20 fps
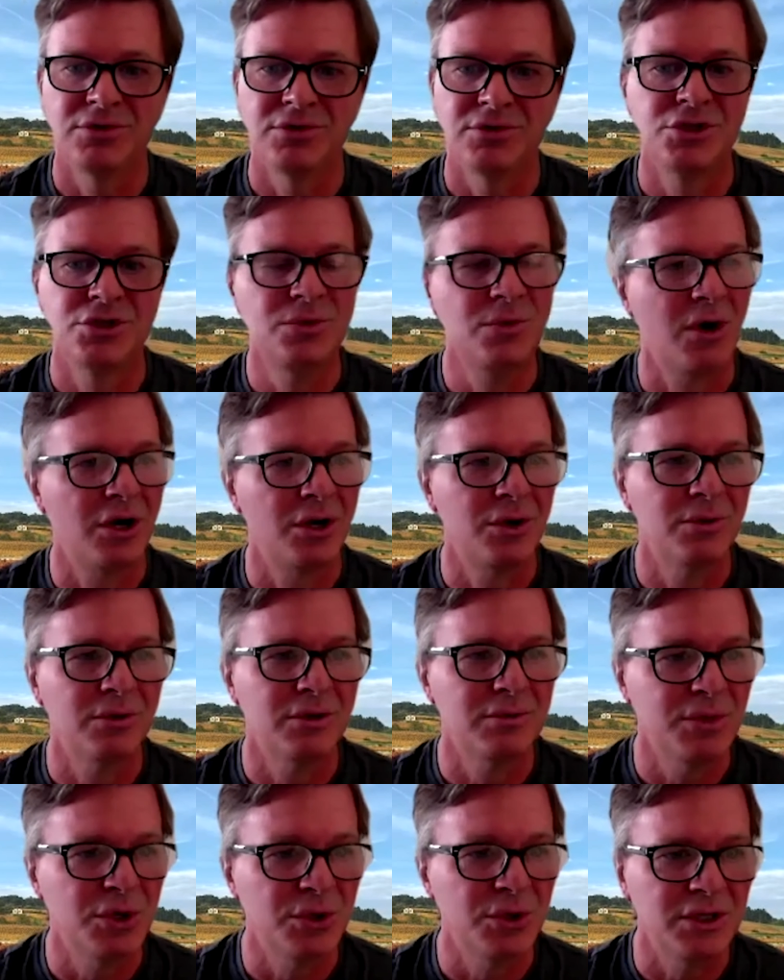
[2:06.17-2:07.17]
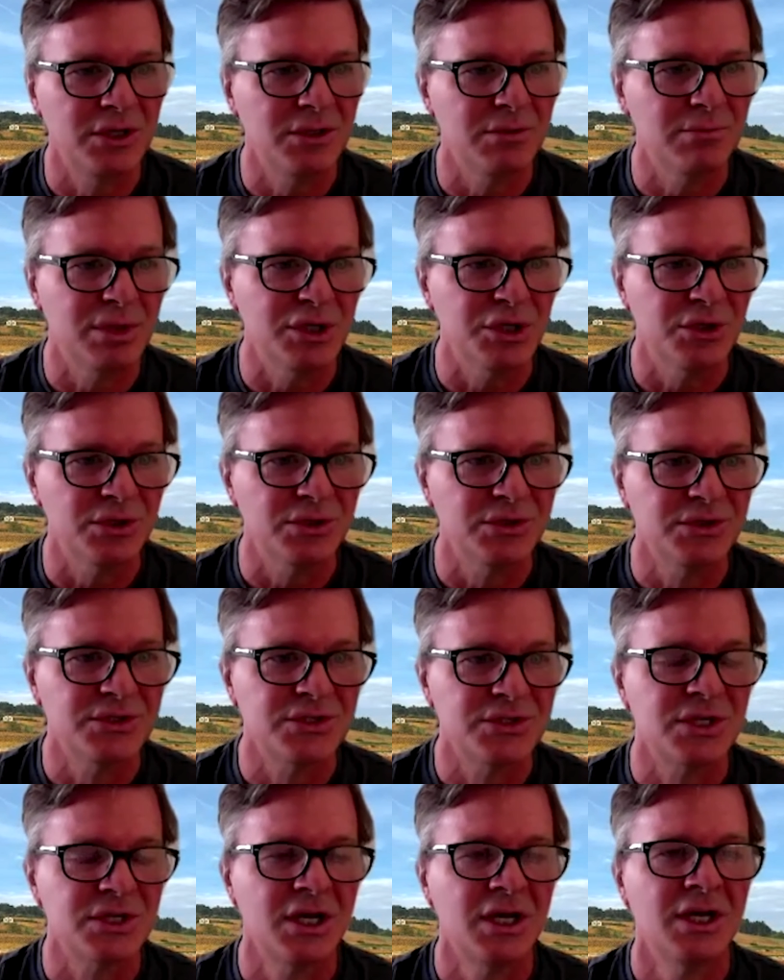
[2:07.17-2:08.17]
200 million
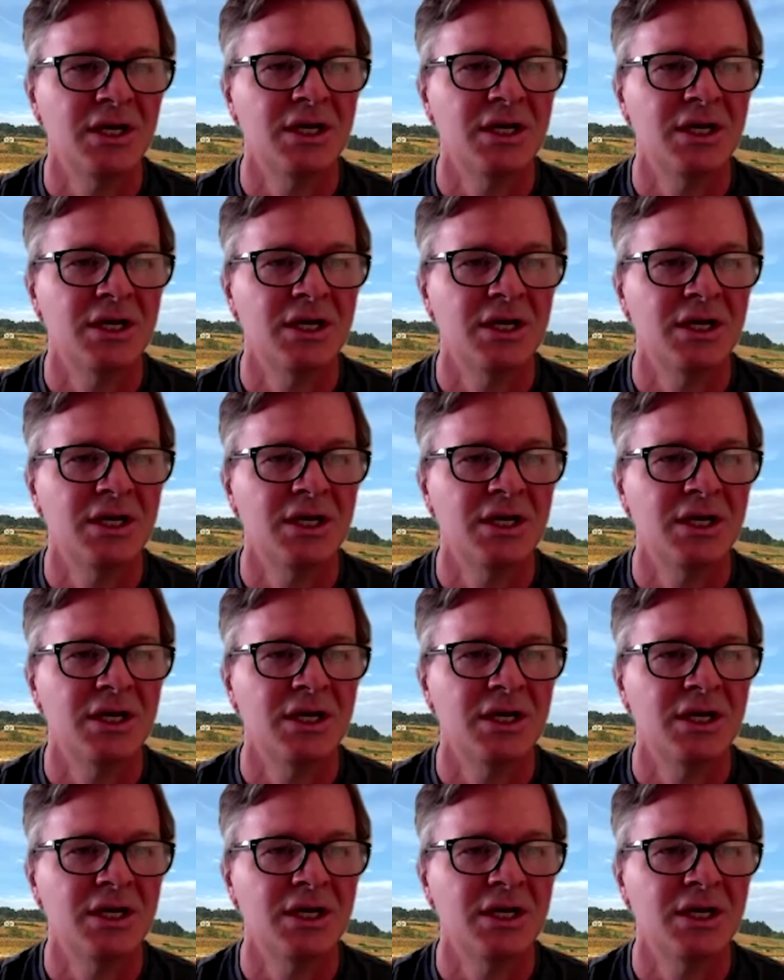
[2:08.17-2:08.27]
builds.